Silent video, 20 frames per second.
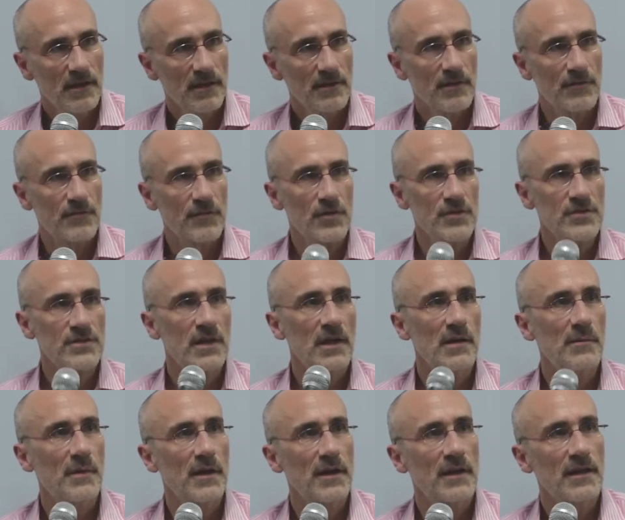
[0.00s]
The first
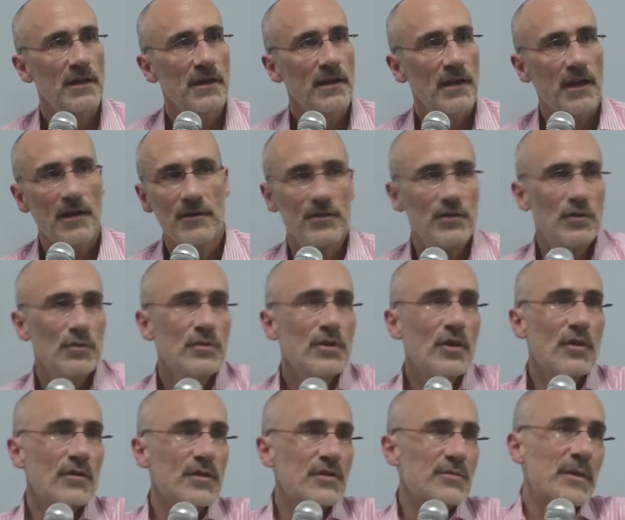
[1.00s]
time you
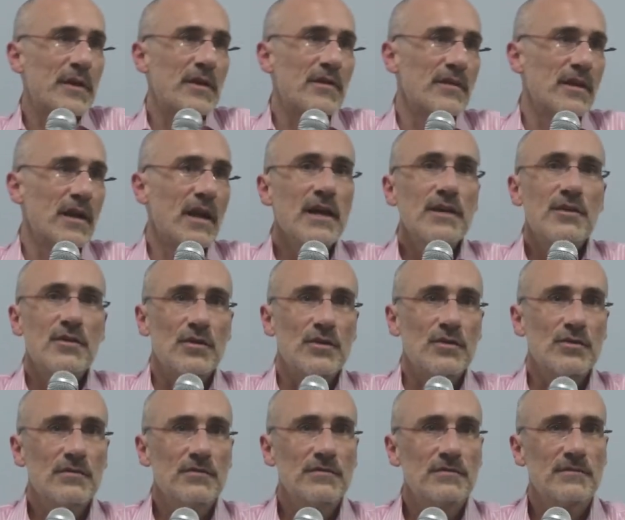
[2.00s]
know this better than I
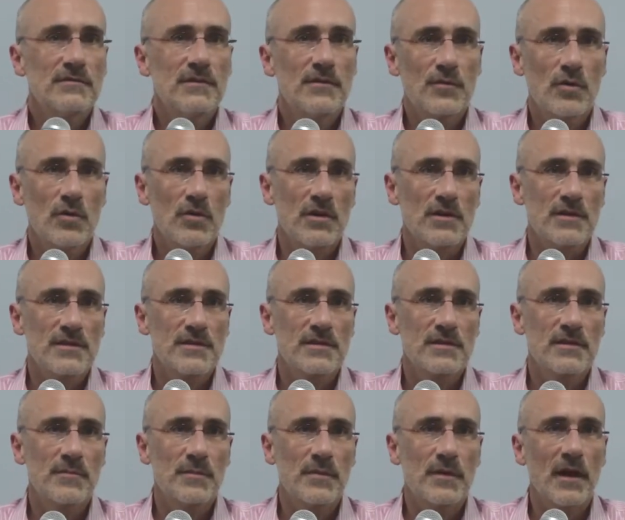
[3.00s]
do, of
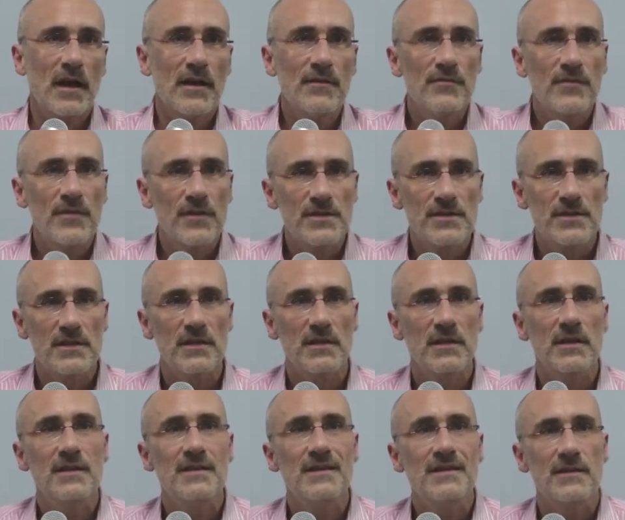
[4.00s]
course, I visited
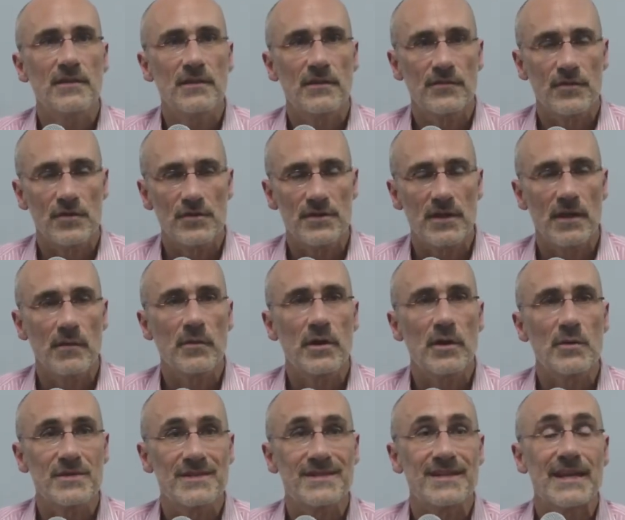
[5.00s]
India the first time when
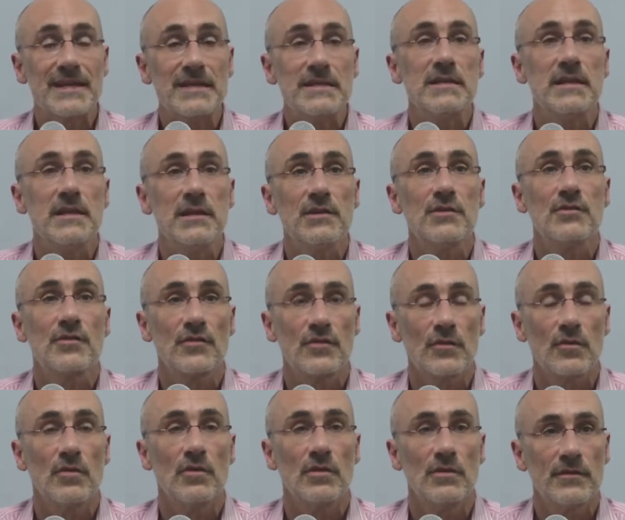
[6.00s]
I was 19 years
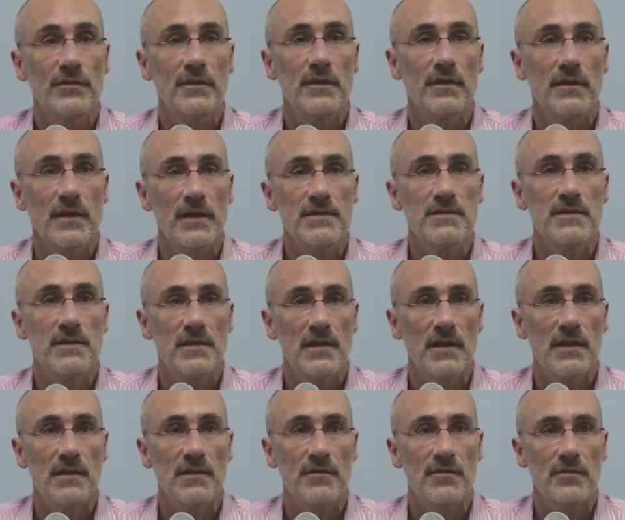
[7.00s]
old in
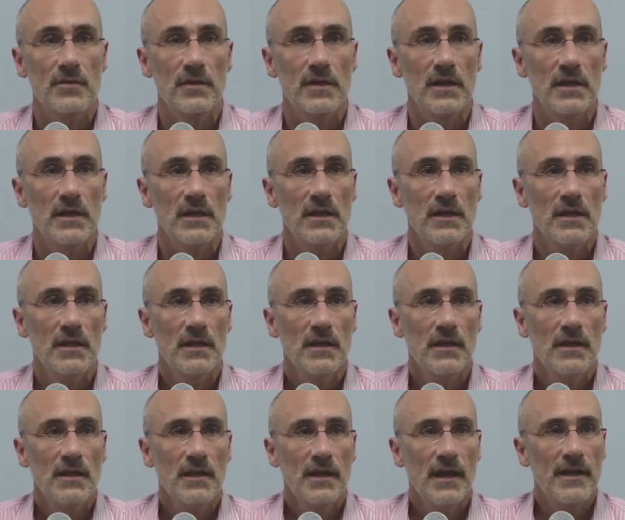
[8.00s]
1983.
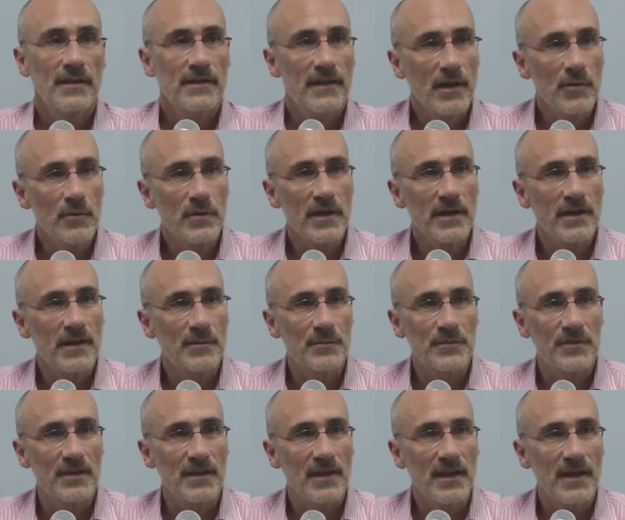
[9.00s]
And now when I come
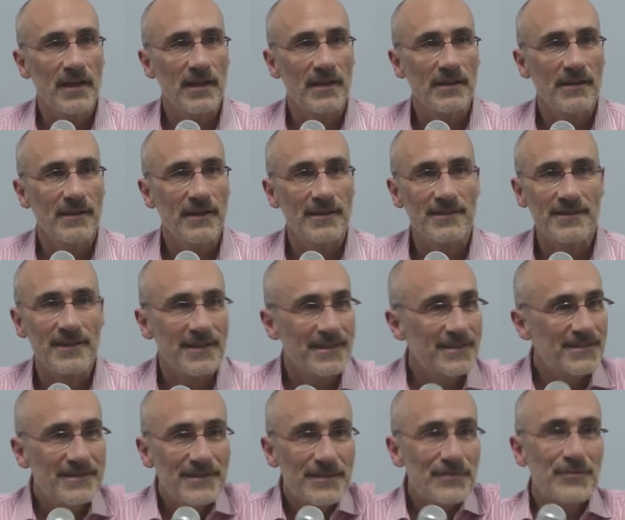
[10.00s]
today, it's like
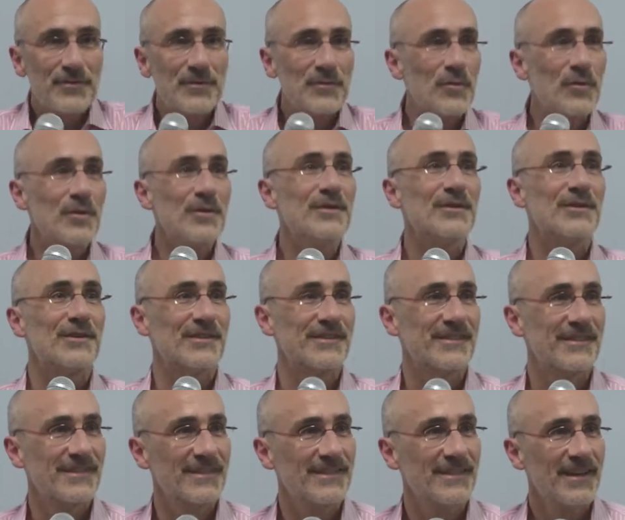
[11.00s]
a different world.
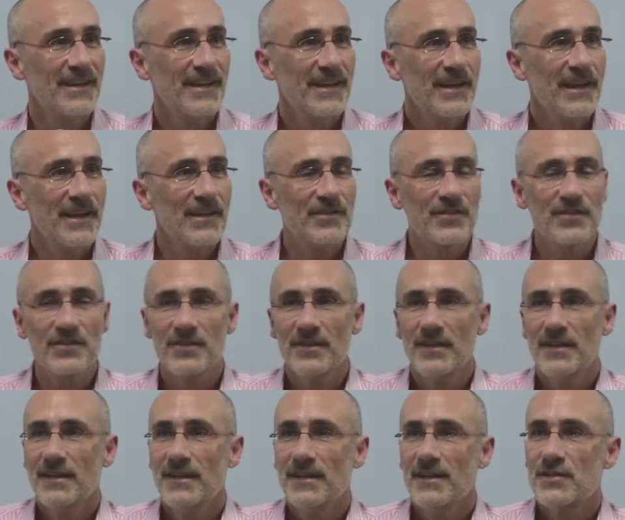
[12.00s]
It's
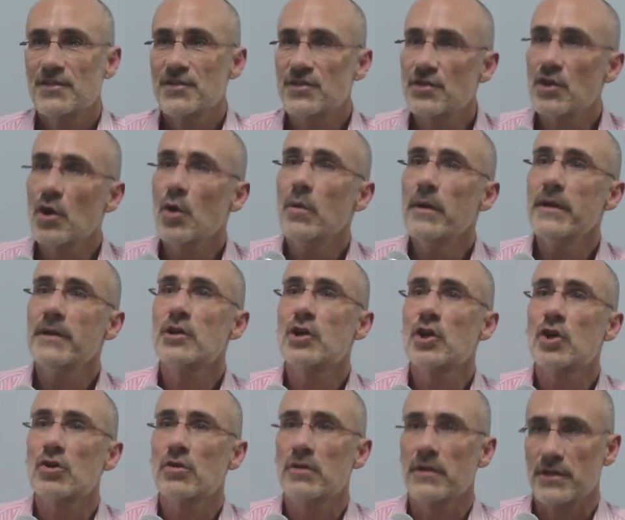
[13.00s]
so
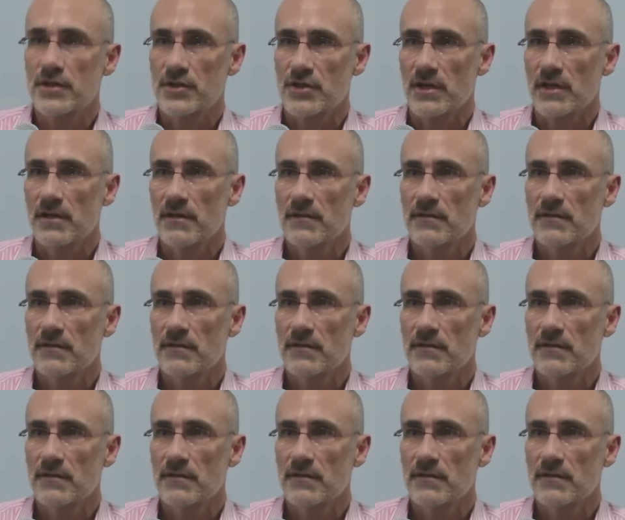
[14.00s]
encouraging.